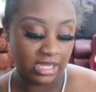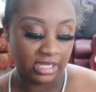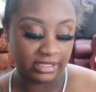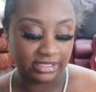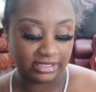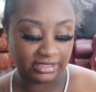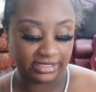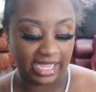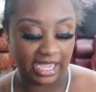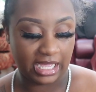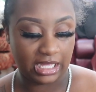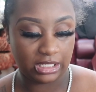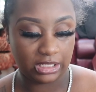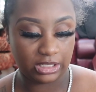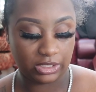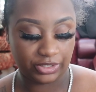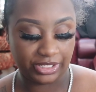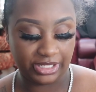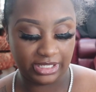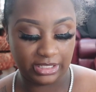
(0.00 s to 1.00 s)
The
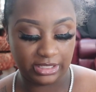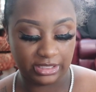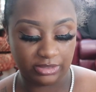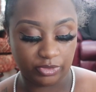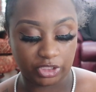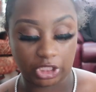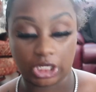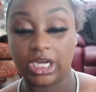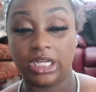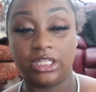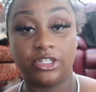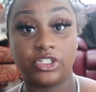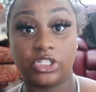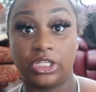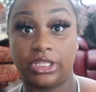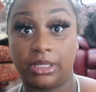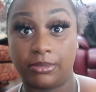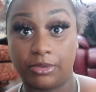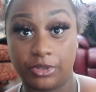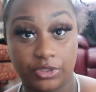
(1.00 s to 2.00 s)
style is, well, the colors
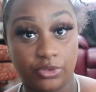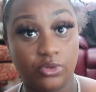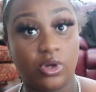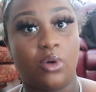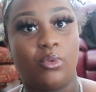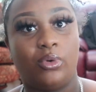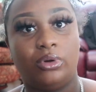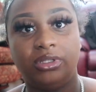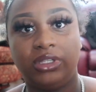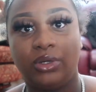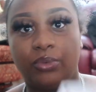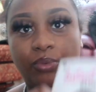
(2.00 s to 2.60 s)
are number 2. I want a